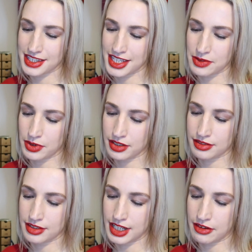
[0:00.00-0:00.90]
This one
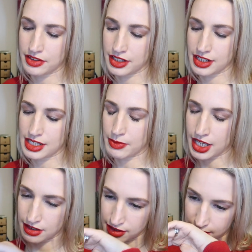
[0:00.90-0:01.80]
definitely
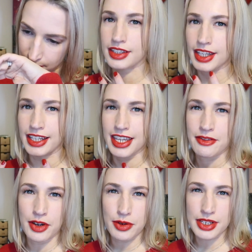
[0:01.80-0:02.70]
smells like it
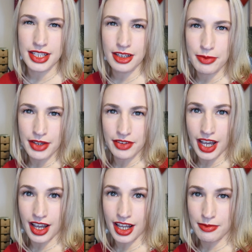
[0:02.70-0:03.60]
evokes a little bit of
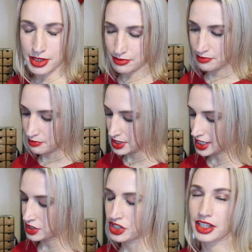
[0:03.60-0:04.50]
calm and
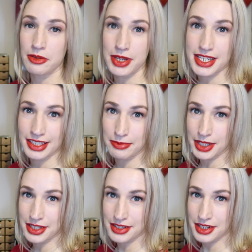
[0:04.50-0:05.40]
potentially a little bit of
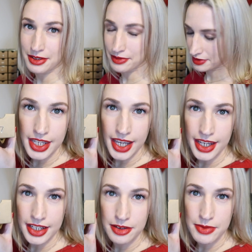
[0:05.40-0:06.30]
sleepiness too.
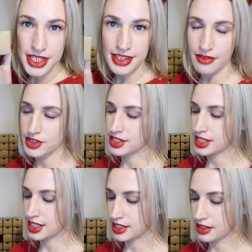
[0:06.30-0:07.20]
Day number
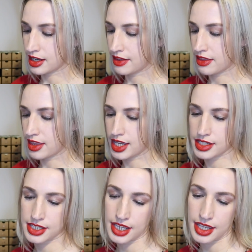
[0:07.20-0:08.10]
17, and
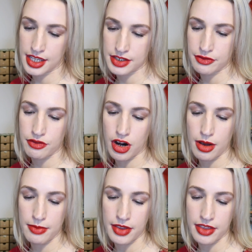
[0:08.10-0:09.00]
this is
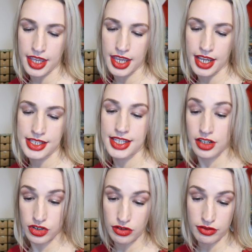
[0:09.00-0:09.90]
from the
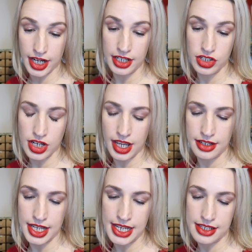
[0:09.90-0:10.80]
Essential range,
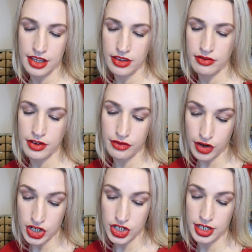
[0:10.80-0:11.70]
and it's the
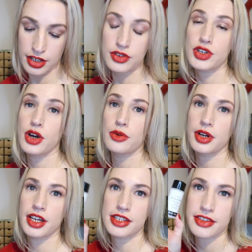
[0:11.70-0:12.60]
Refreshing
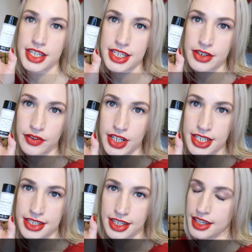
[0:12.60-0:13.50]
Toner. So this is for your
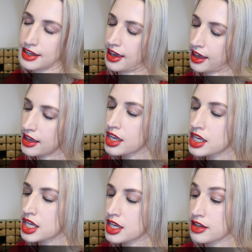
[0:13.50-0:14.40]
skincare,
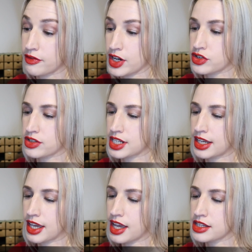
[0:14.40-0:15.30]
your facial
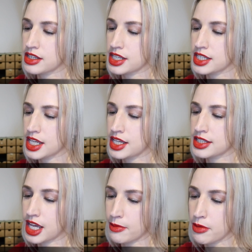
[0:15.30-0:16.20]
skincare. So this is
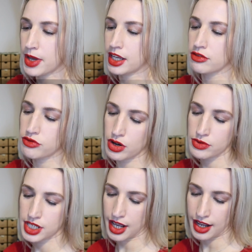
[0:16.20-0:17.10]
chamomile,
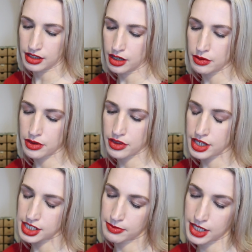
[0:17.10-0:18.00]
rose and aloe,
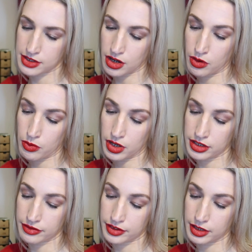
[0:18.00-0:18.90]
30 mils or
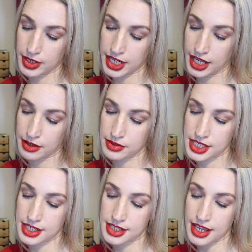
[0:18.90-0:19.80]
1 fluid
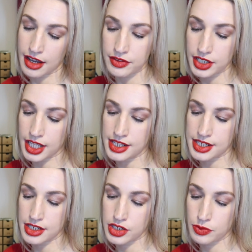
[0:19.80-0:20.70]
ounce. It says after
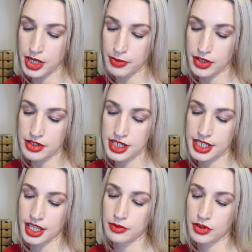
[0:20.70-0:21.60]
cleansing, sweep onto
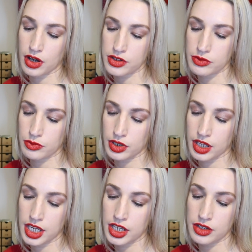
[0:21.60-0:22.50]
skin with cotton wool
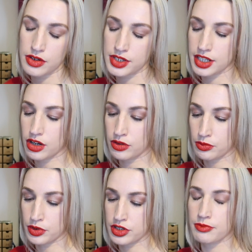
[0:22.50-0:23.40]
using
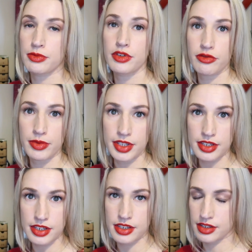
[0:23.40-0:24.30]
upward
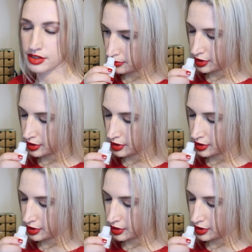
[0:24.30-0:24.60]
movements.